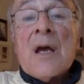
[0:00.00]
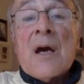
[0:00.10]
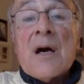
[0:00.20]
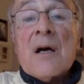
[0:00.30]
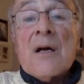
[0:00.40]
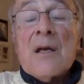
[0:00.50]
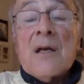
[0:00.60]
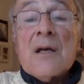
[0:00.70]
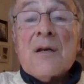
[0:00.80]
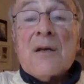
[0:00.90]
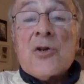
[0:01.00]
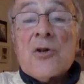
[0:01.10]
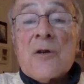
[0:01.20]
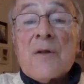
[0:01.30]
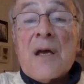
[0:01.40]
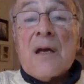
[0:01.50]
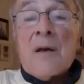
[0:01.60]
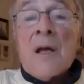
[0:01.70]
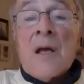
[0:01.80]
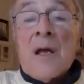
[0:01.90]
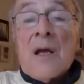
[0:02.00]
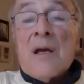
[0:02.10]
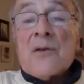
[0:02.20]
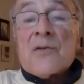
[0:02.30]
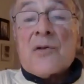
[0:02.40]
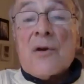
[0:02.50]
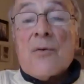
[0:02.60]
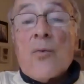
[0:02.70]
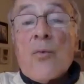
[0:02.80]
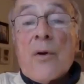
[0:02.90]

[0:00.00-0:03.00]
Uh, in addition to that, its, uh,